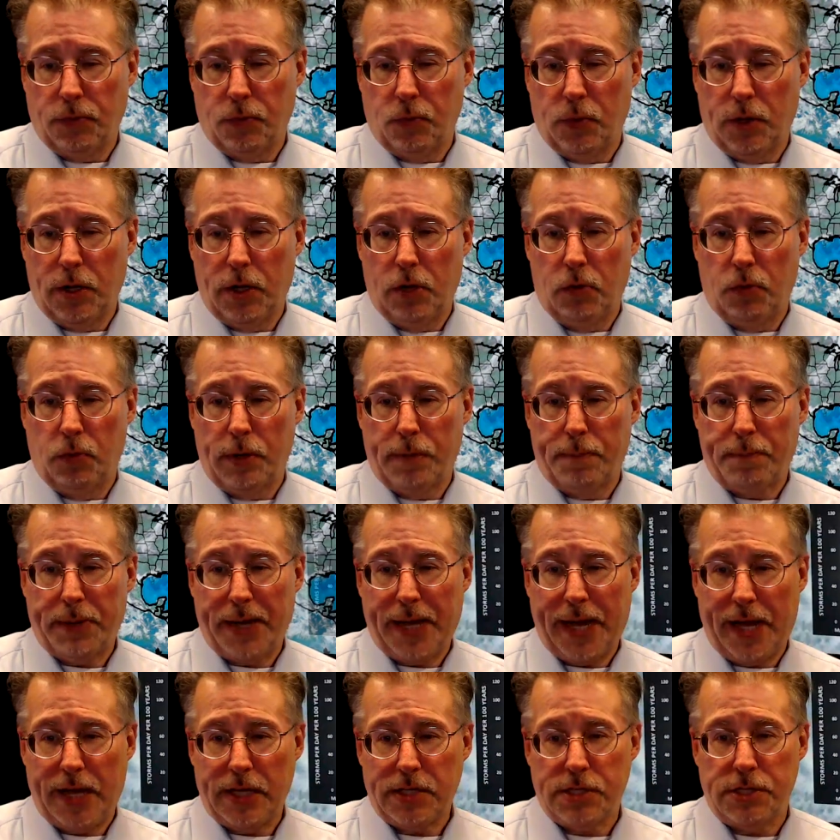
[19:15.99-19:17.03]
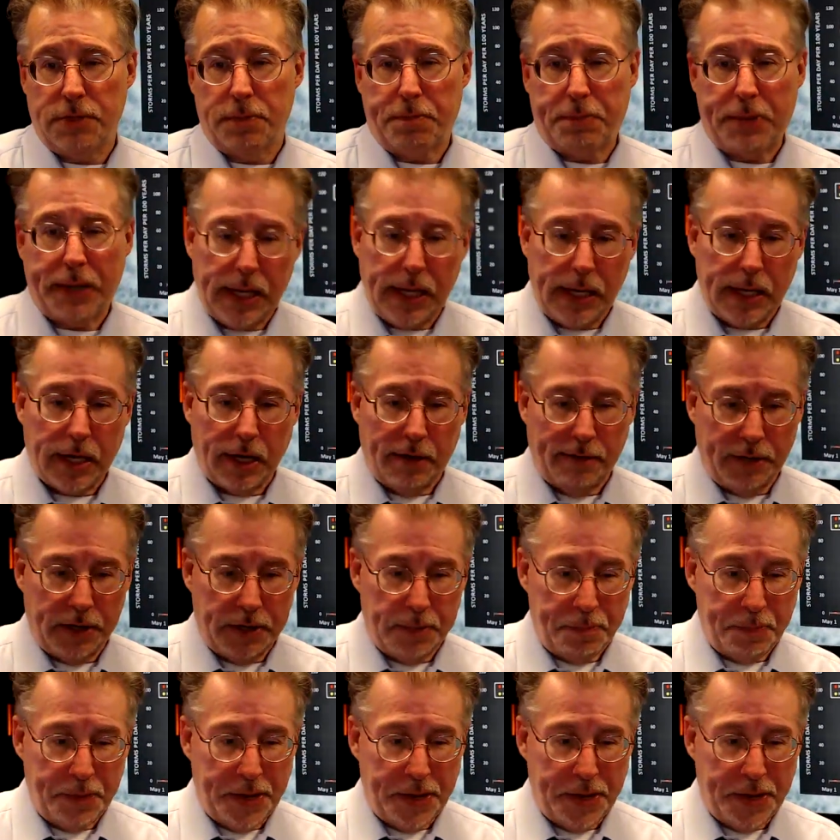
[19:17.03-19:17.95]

Well, we passed the peak of it